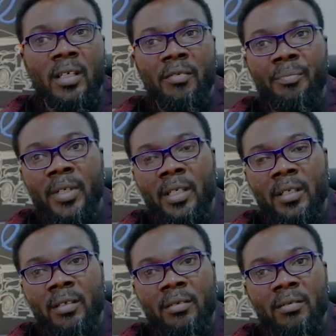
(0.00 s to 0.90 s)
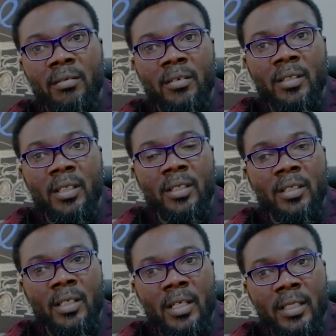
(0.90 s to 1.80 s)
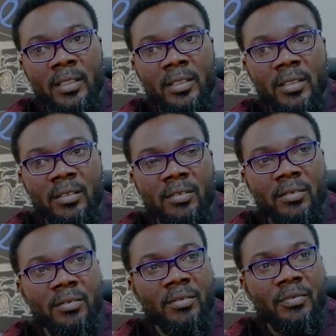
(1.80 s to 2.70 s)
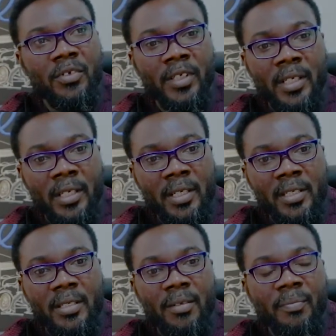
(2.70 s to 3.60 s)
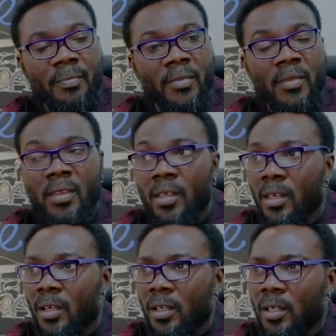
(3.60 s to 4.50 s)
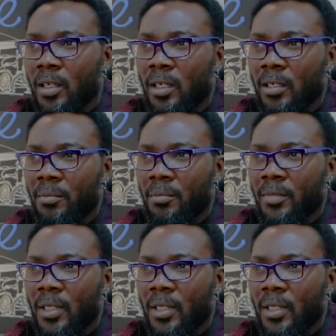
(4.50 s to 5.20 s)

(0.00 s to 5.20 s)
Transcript: I've been in the arts for years. Um,